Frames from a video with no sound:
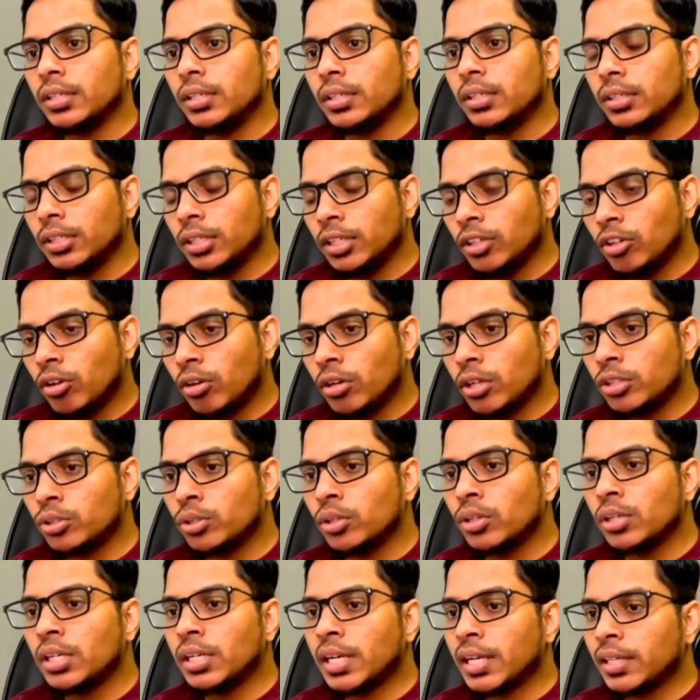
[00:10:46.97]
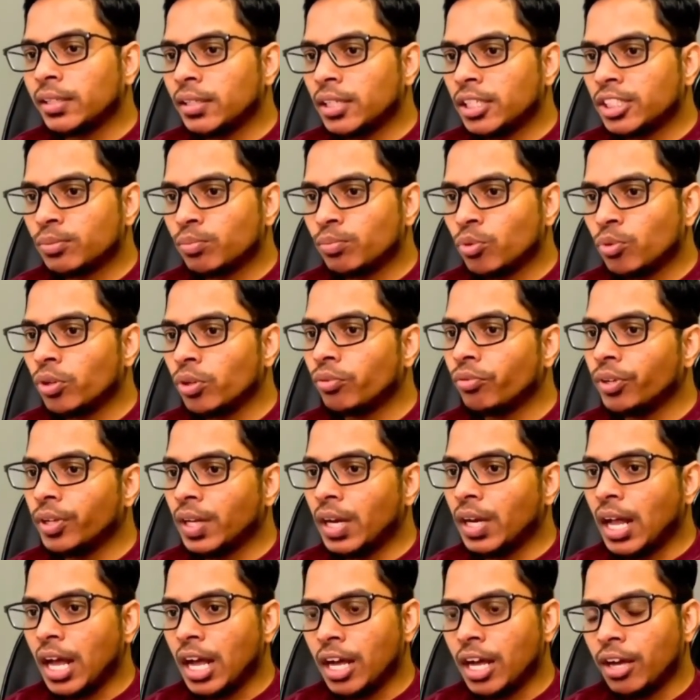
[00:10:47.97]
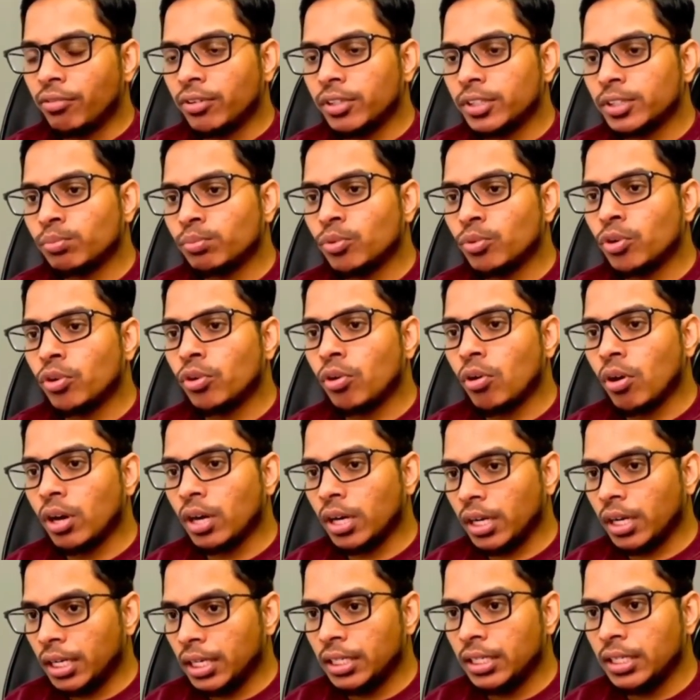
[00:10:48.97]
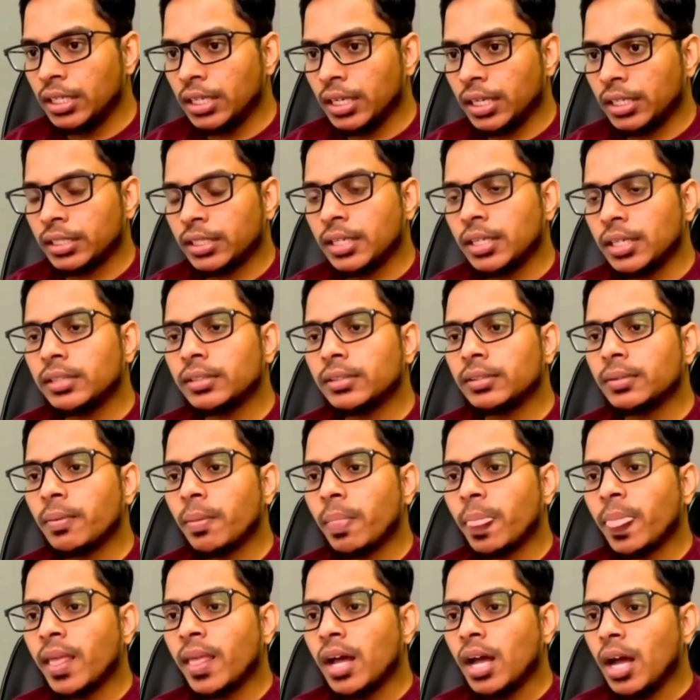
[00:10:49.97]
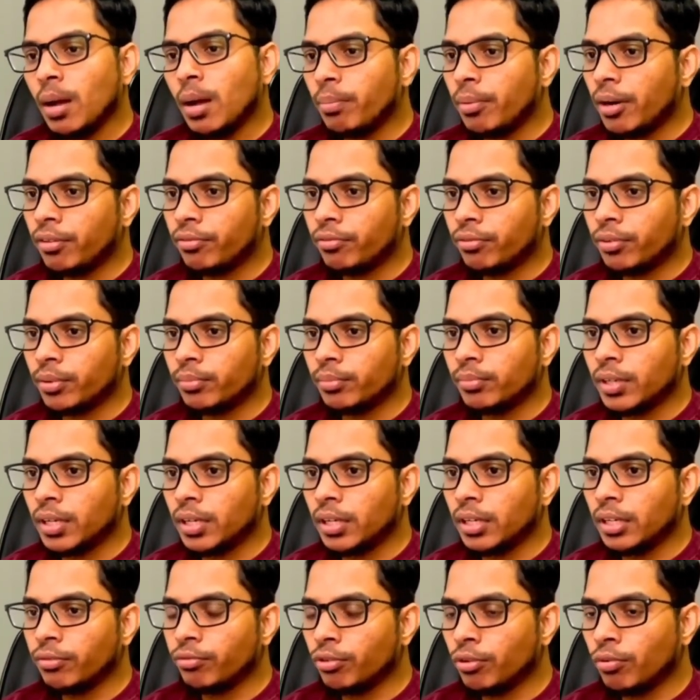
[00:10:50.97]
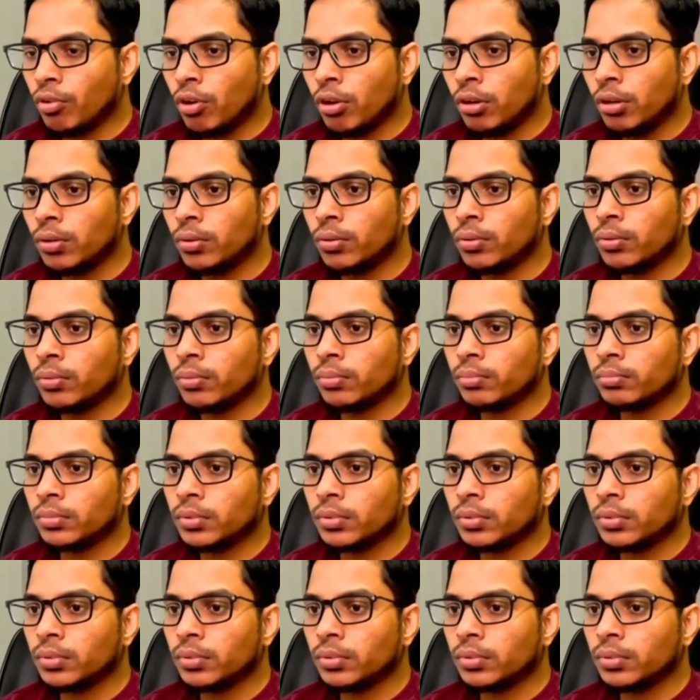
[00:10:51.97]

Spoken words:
in order to detect the smoke, we will have smoke or heat detectors. Apart from that, if you want to